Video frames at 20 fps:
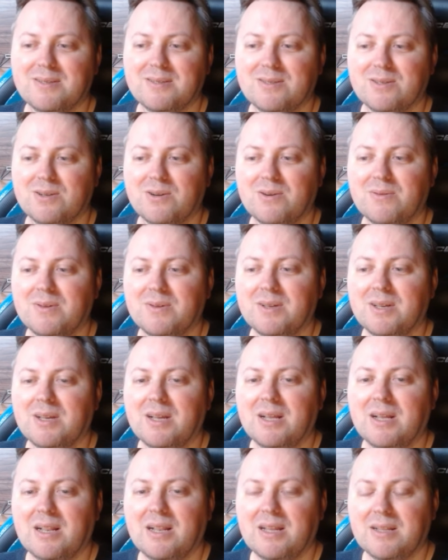So
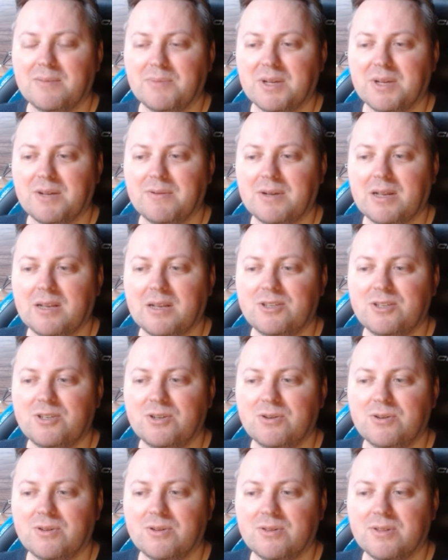let me quickly
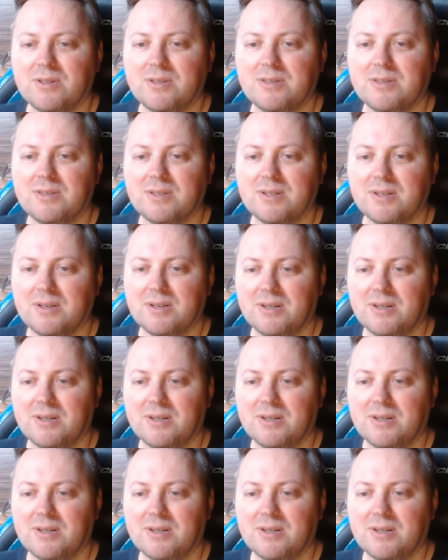show you this.